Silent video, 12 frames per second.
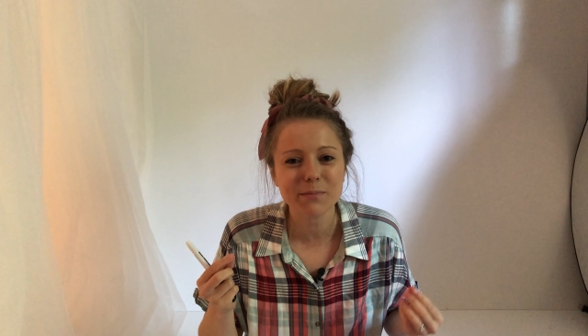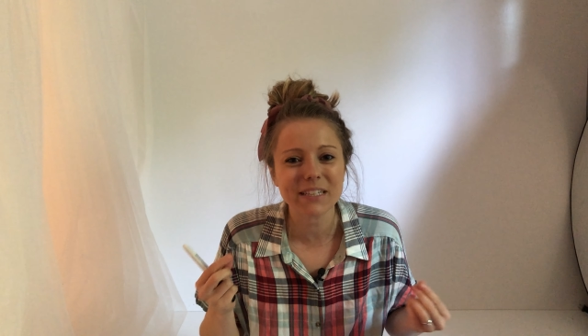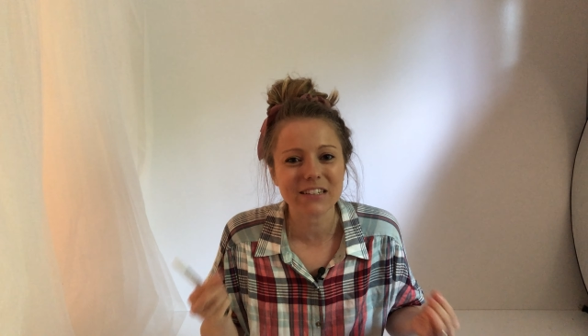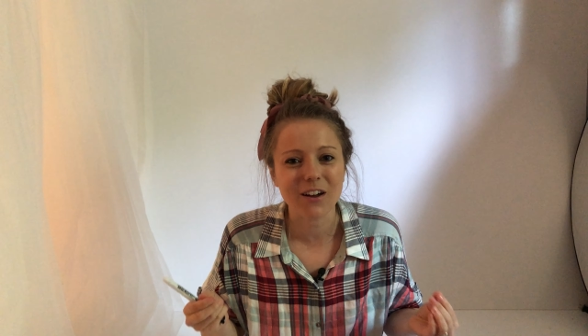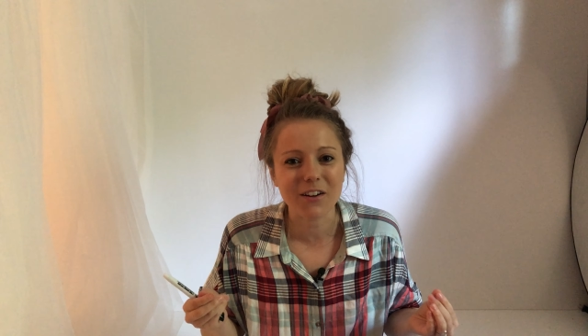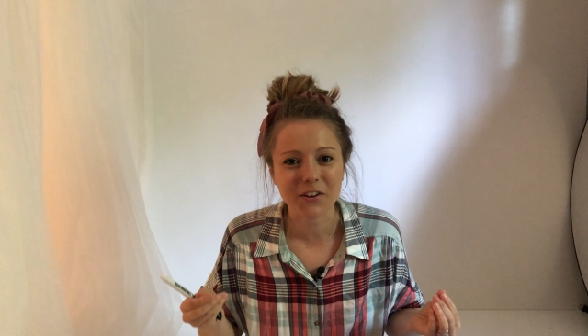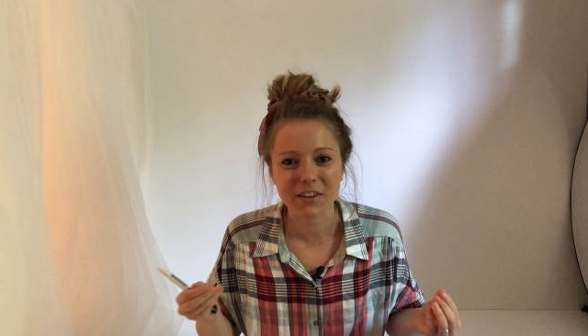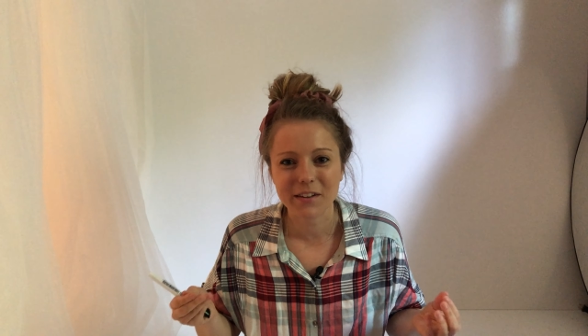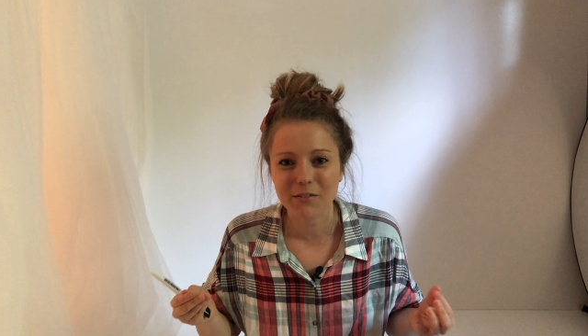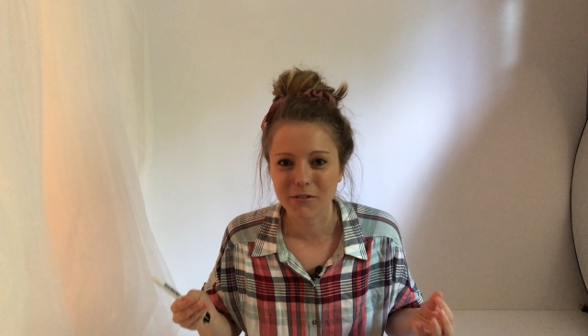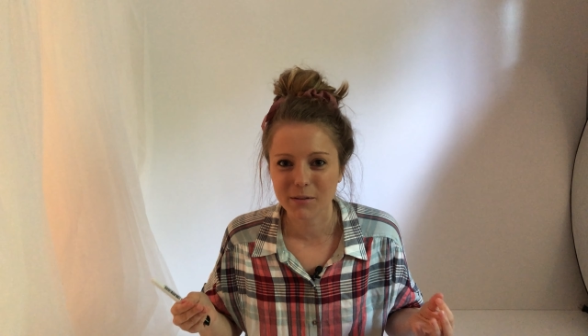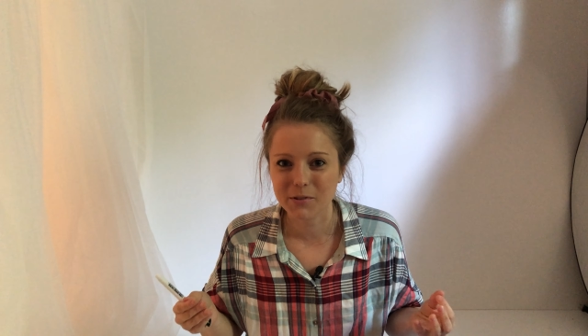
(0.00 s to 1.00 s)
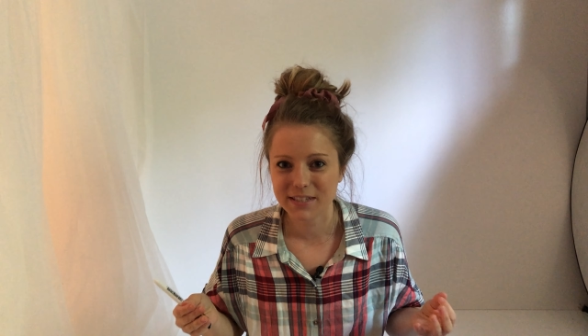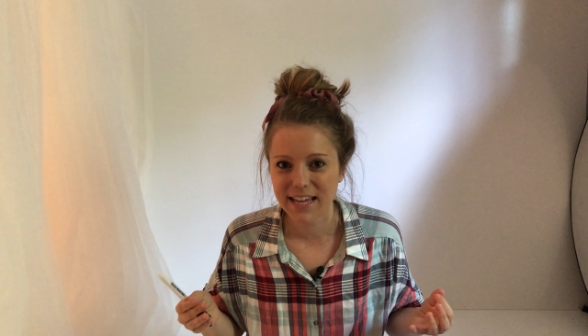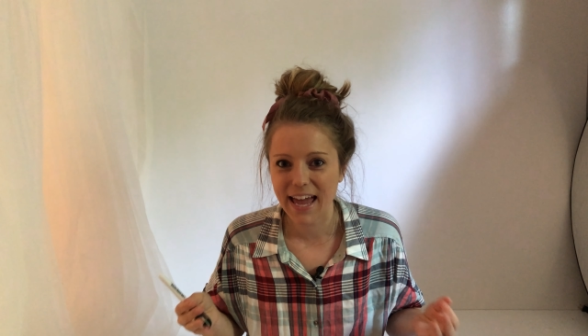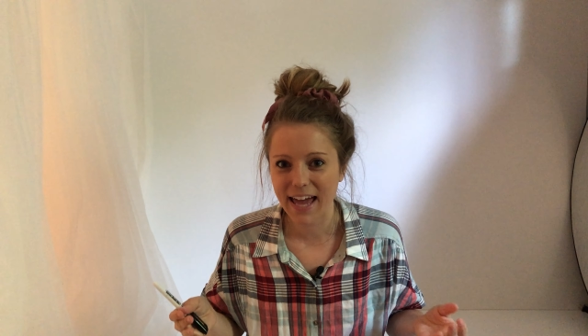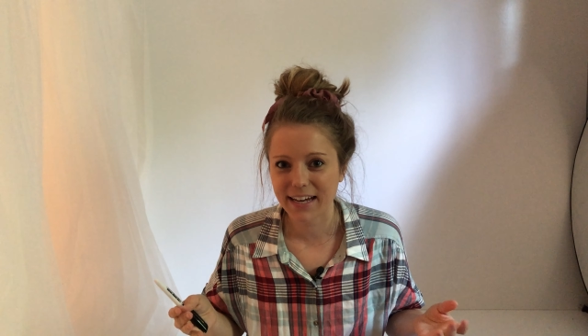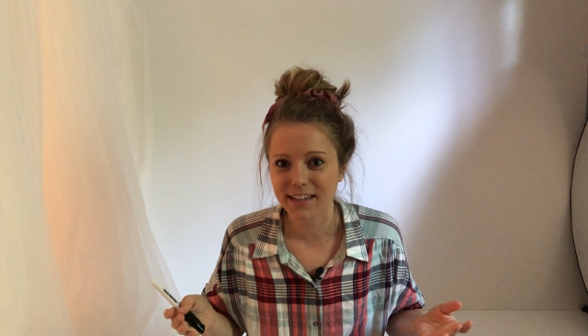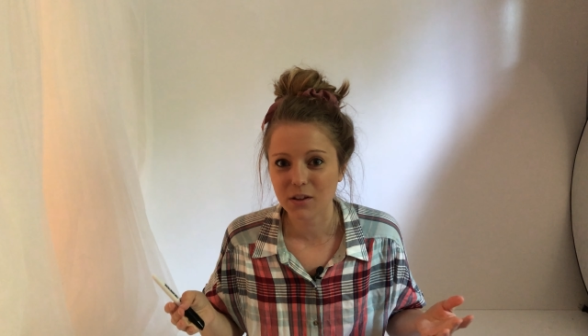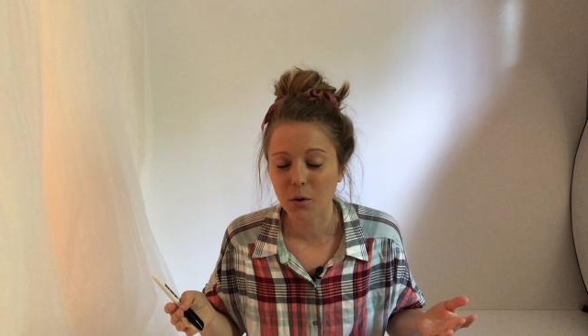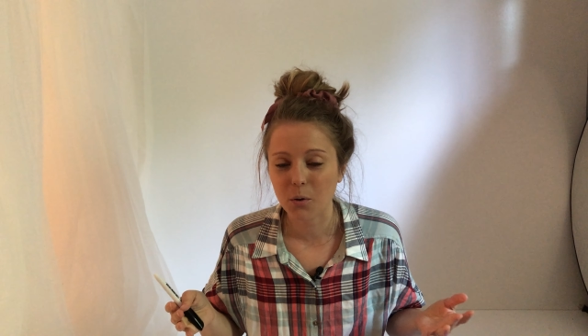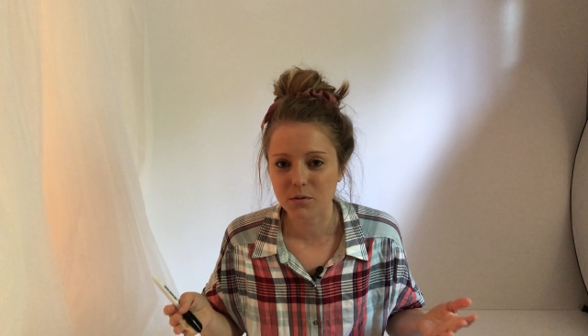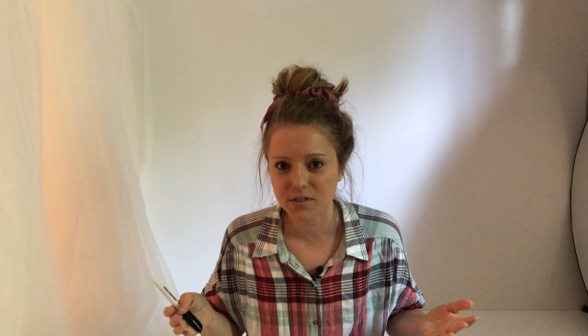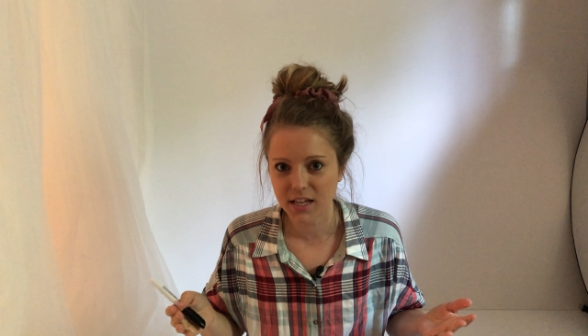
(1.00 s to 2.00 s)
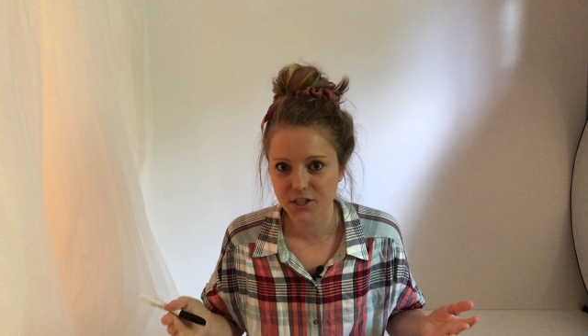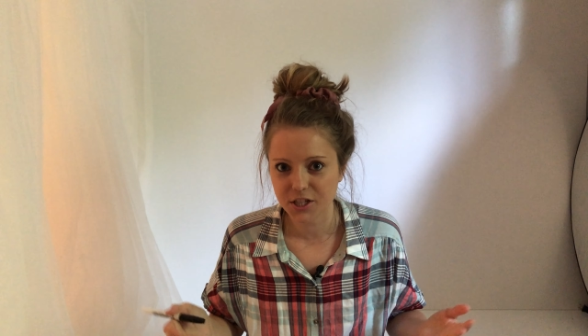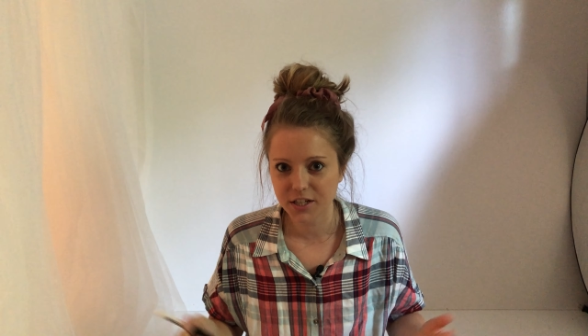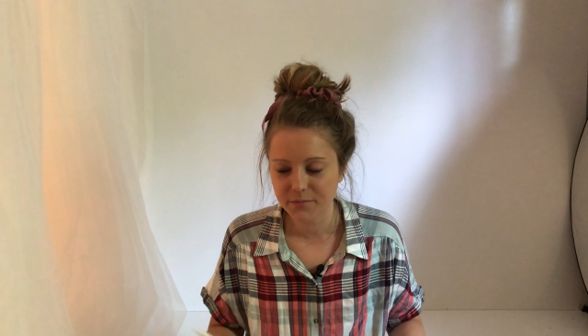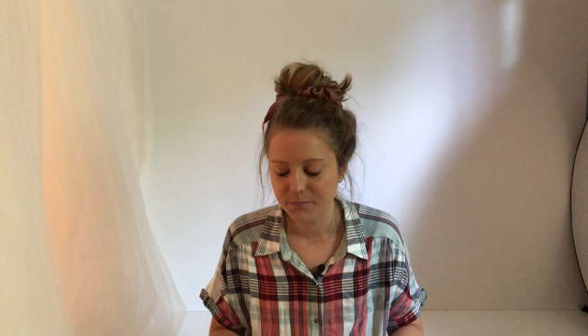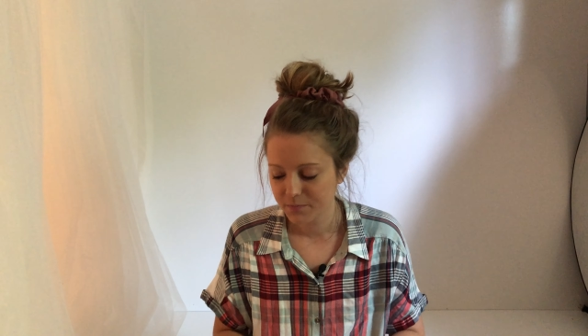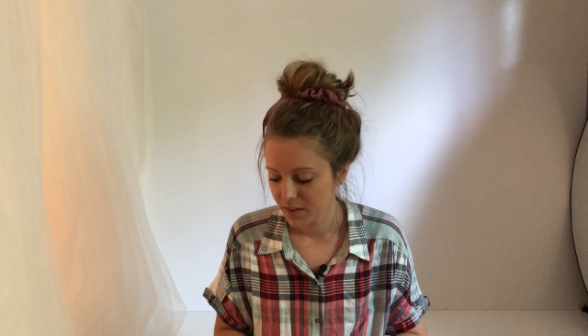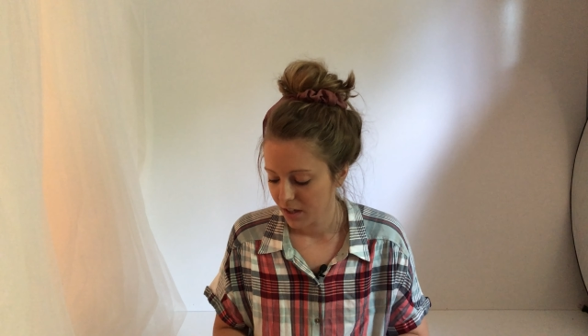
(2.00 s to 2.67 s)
bit longer than normal to edit the whole session.